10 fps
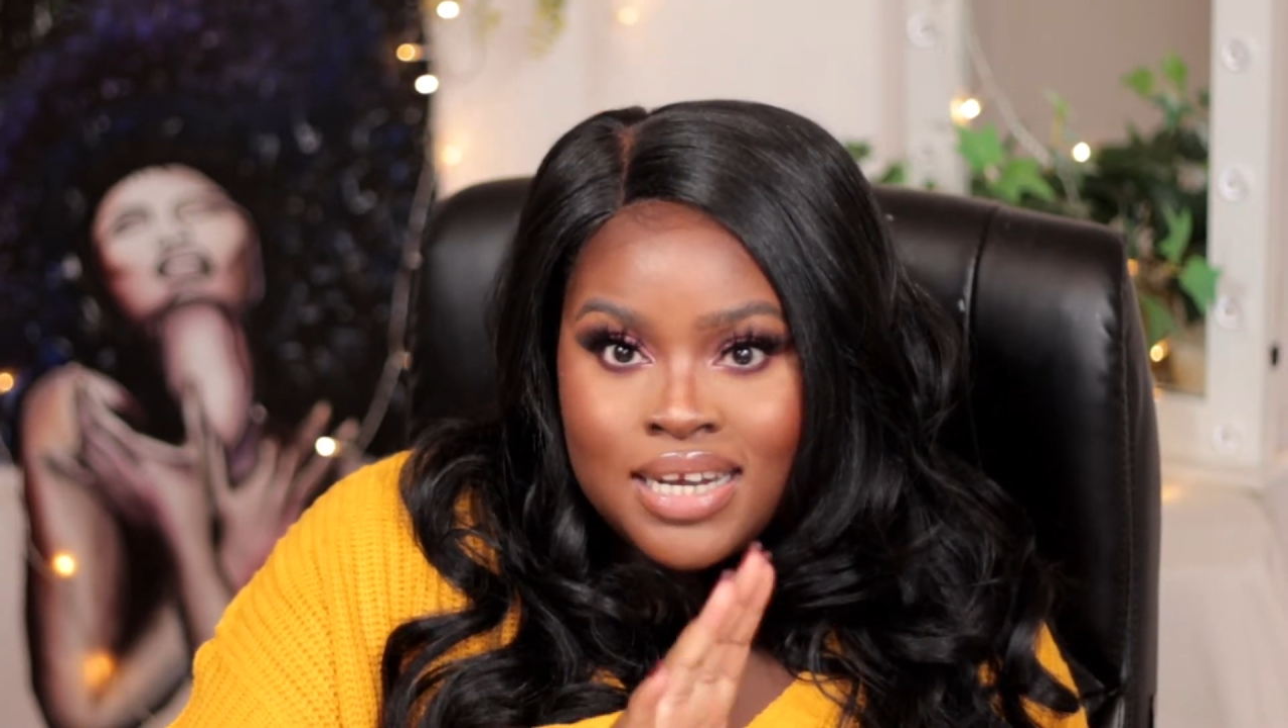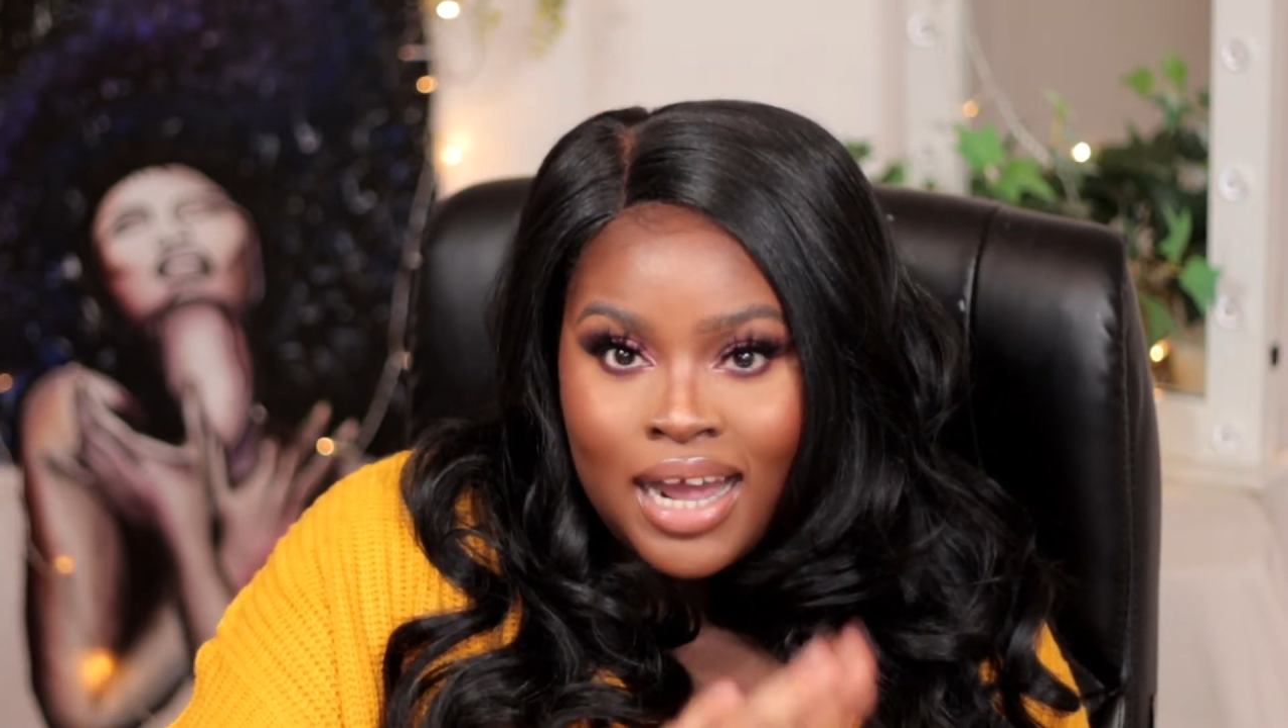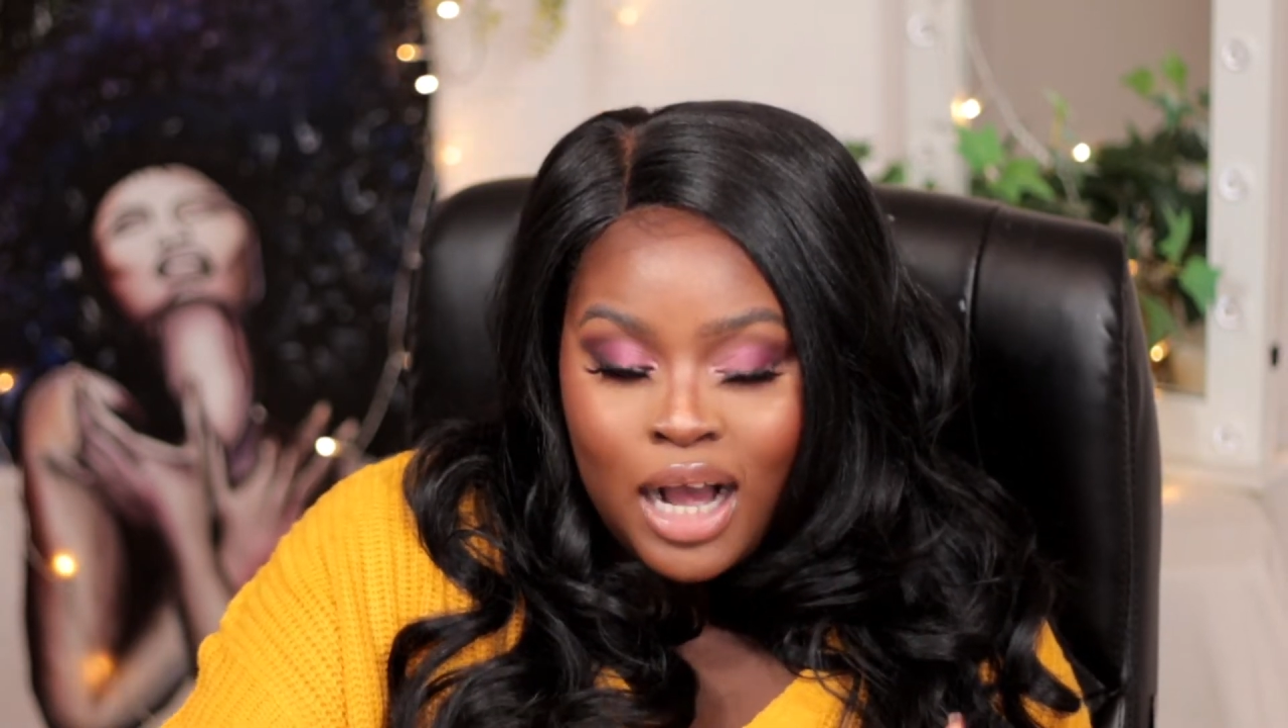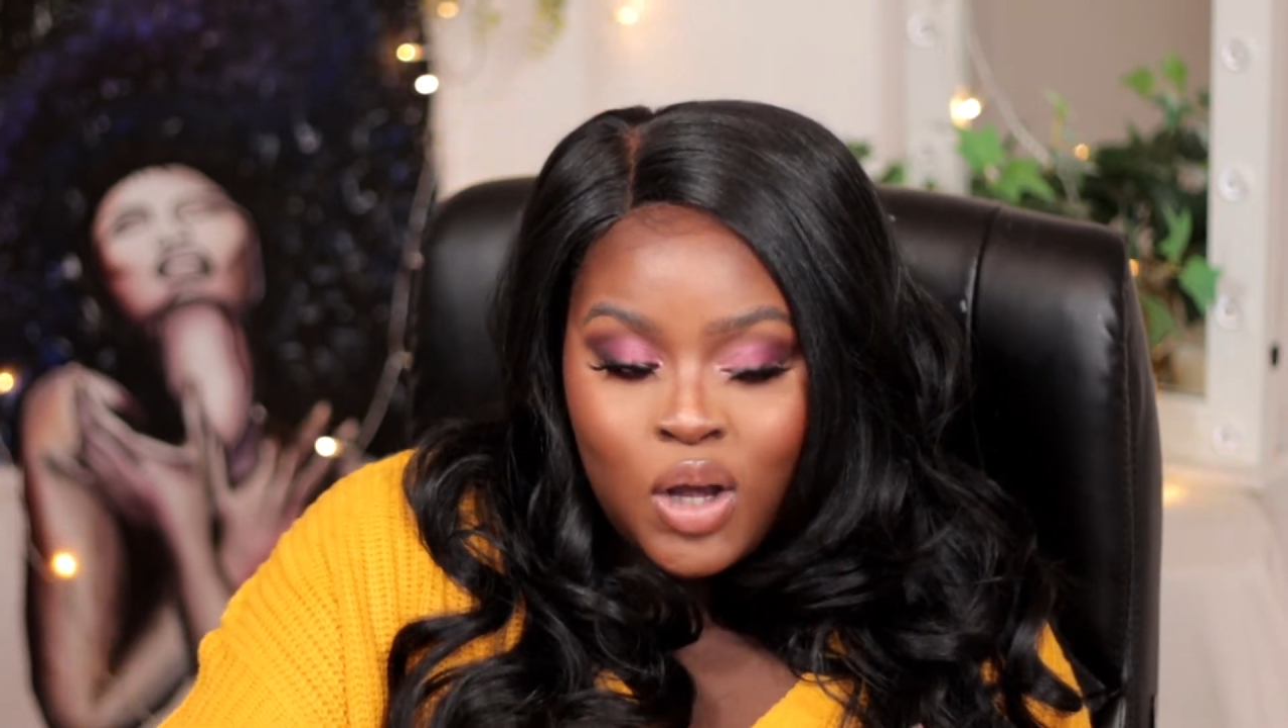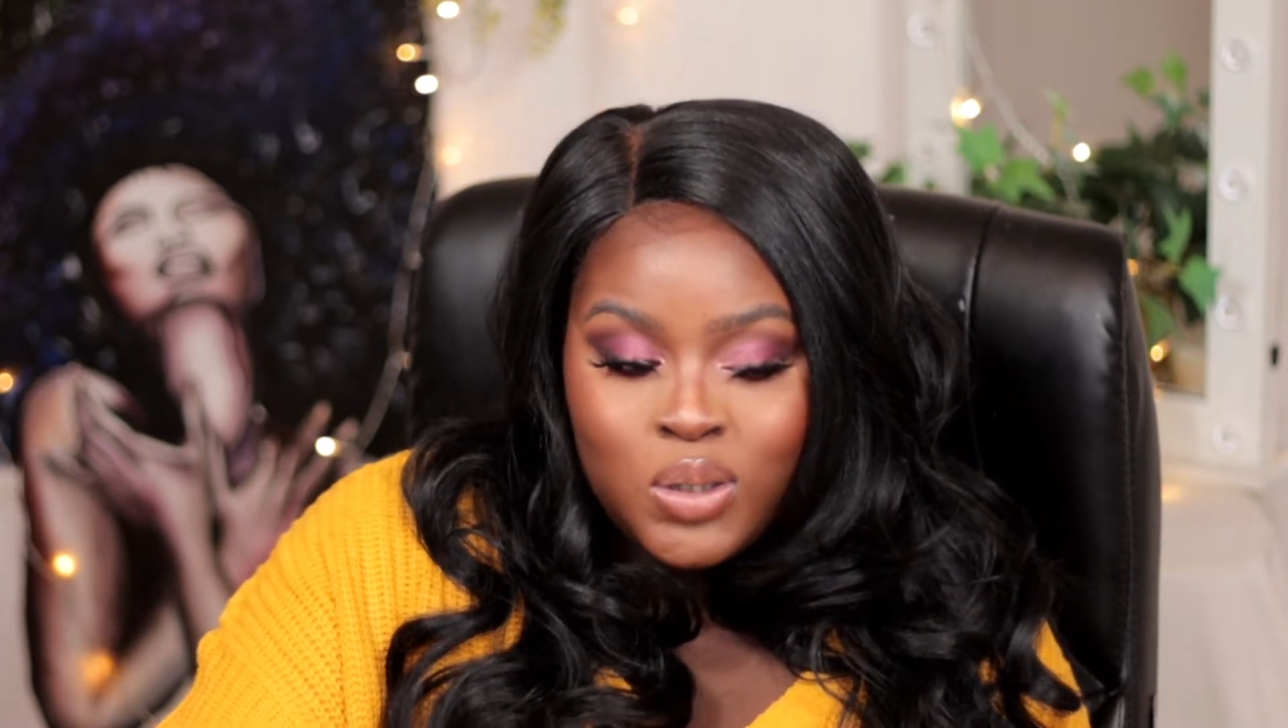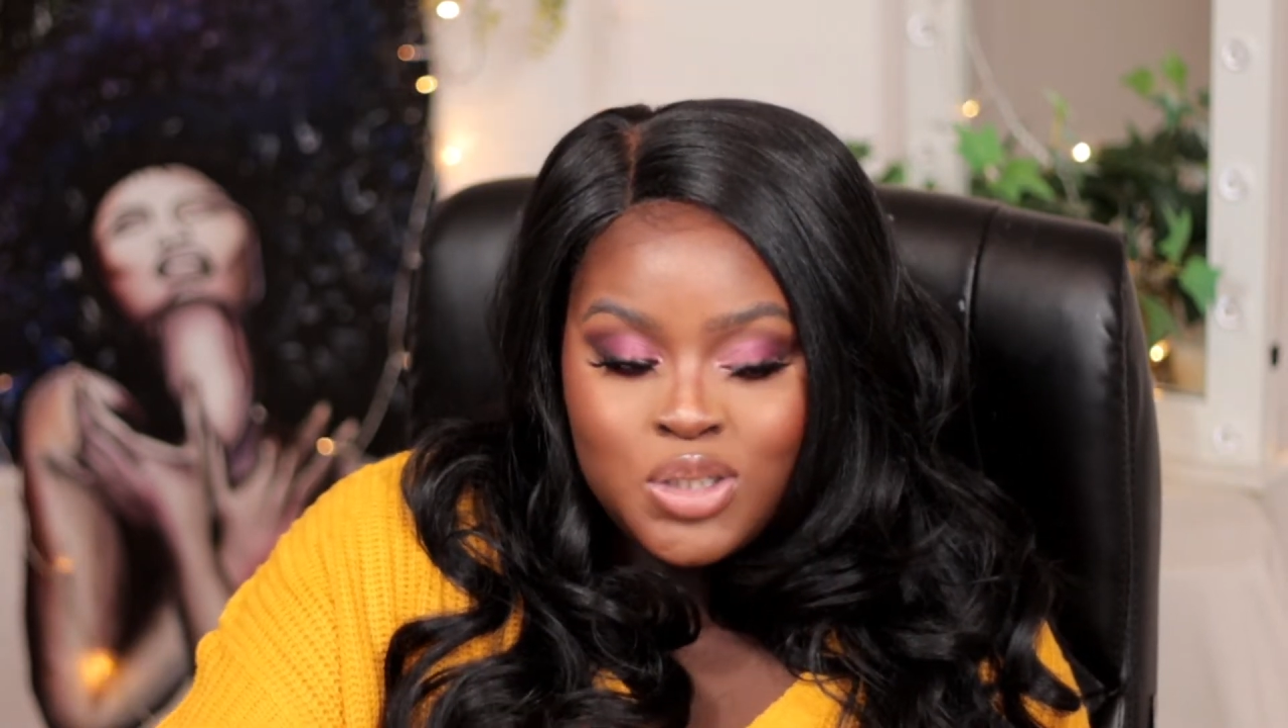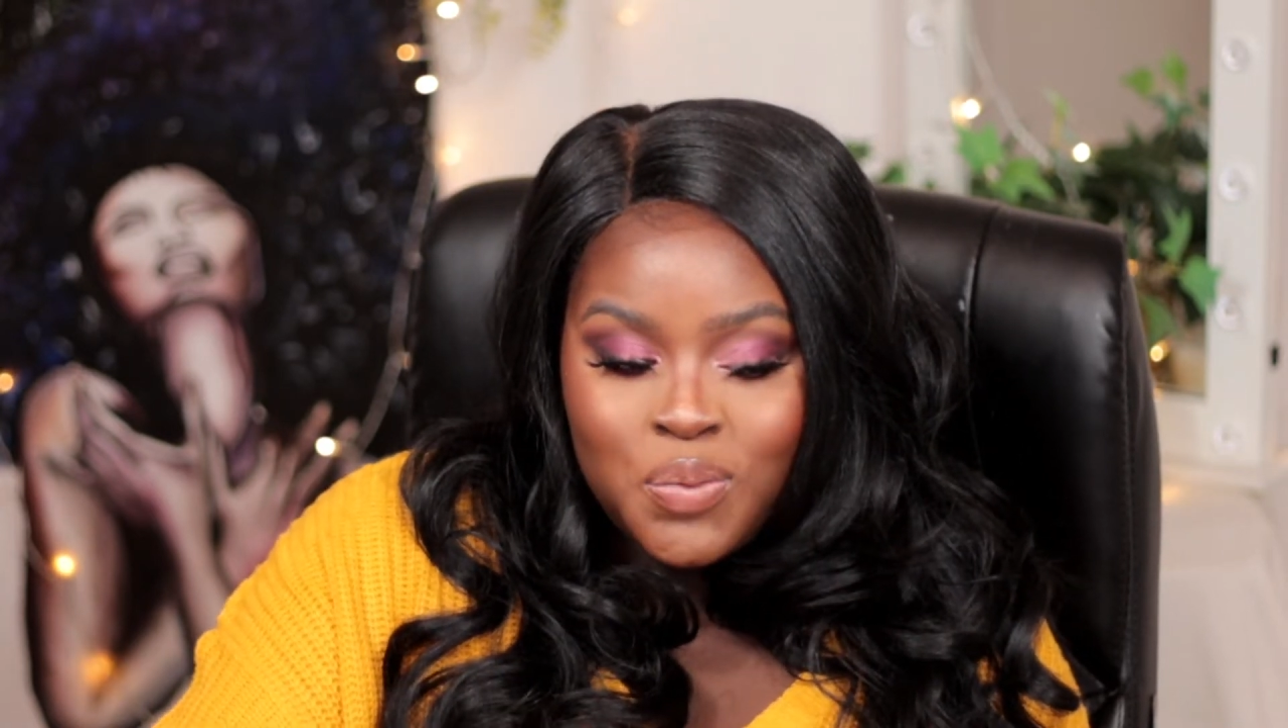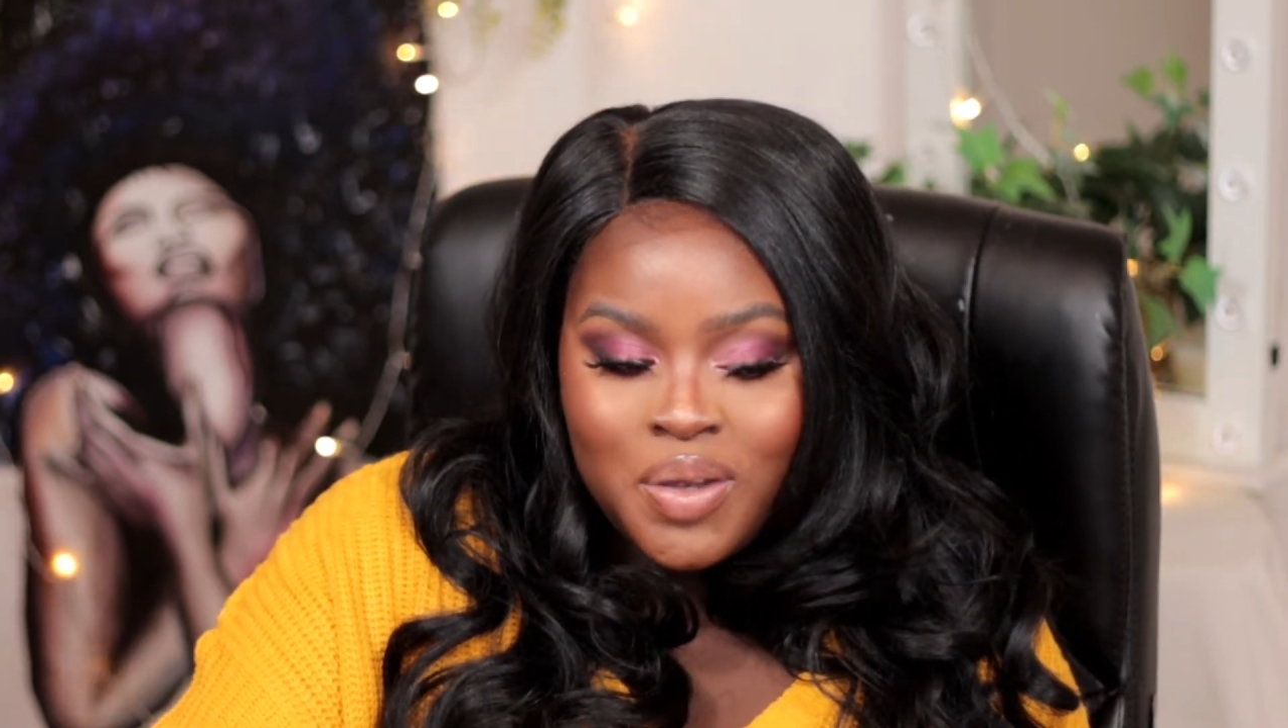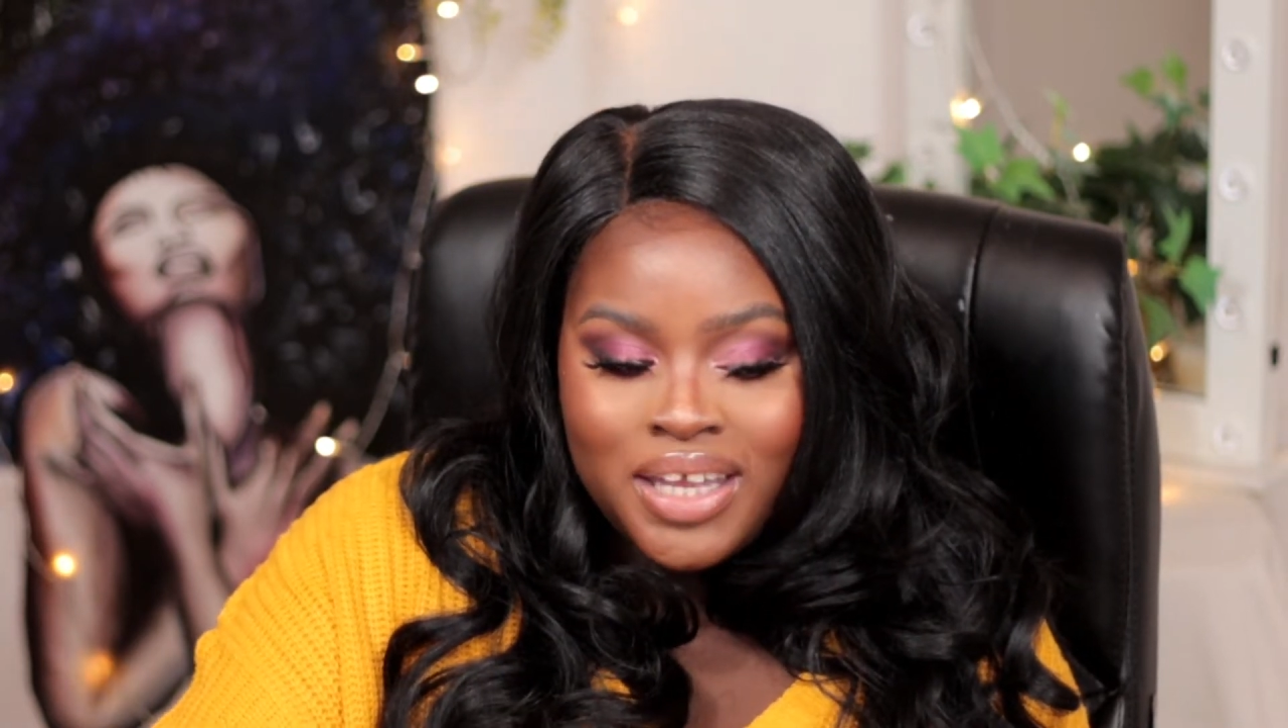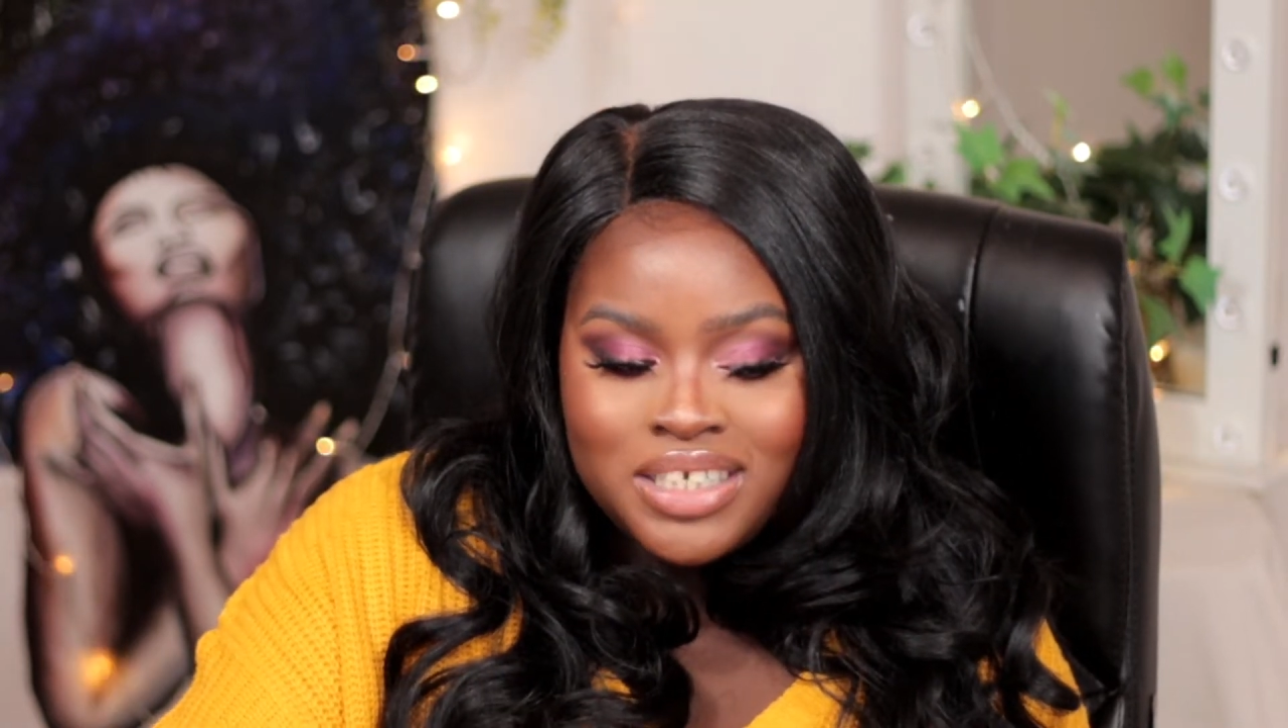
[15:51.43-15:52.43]
now
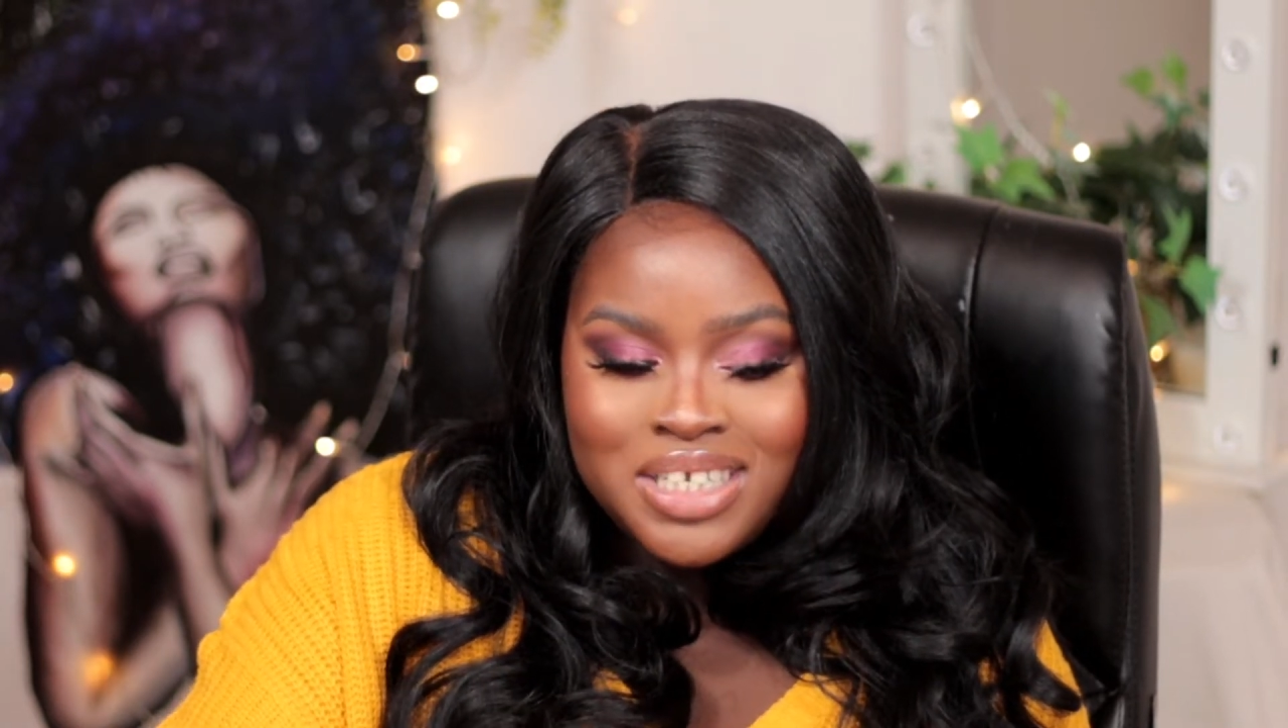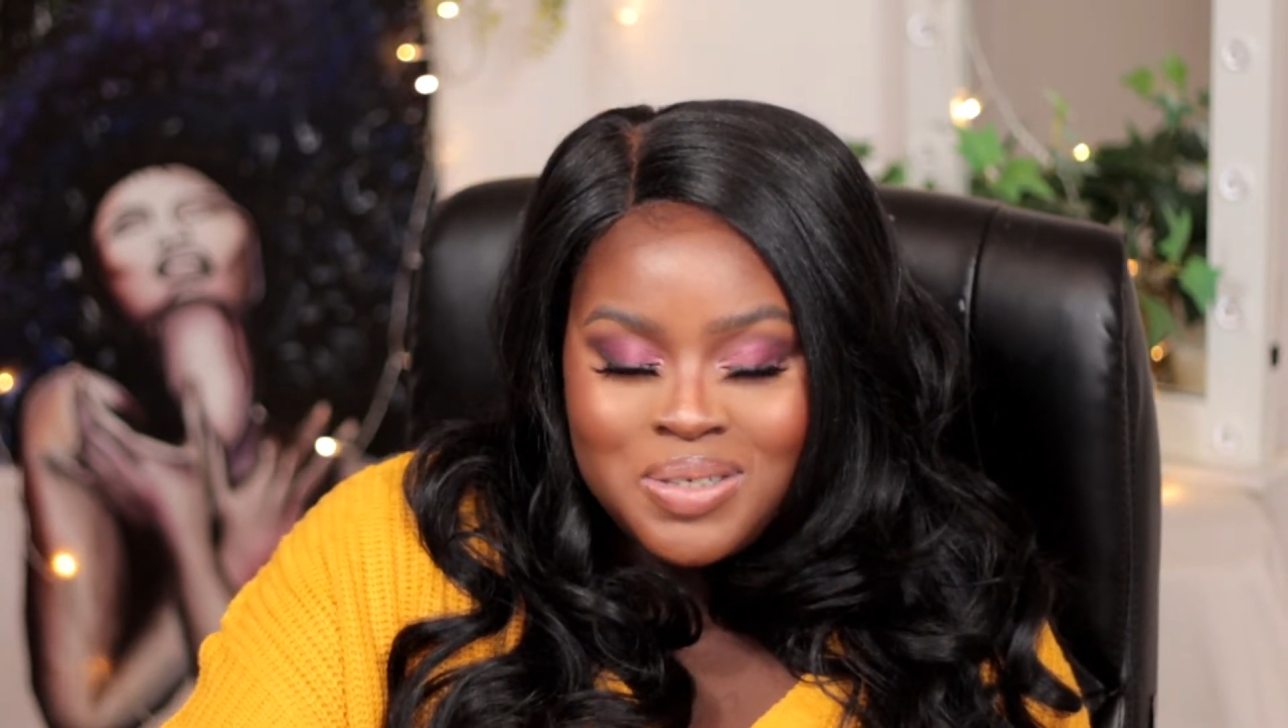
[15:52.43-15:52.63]
so we can